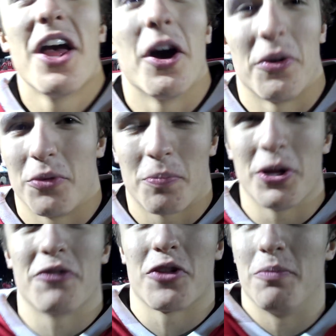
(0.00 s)
Oh, we're
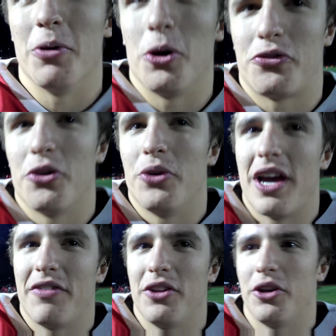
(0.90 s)
playing for the bowl too. We
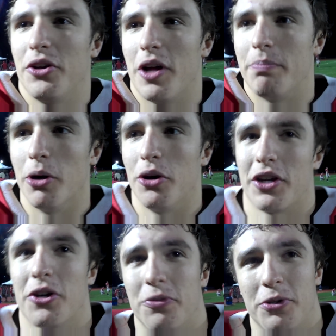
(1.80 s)
have a little bowl that
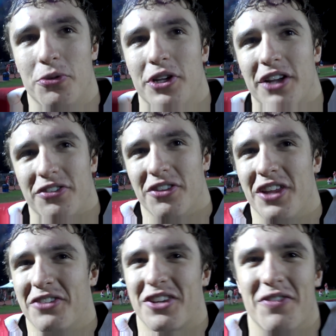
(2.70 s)
goes between us on
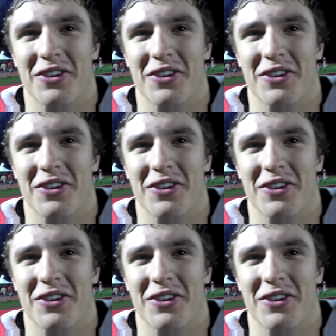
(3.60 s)
Thanksgiving.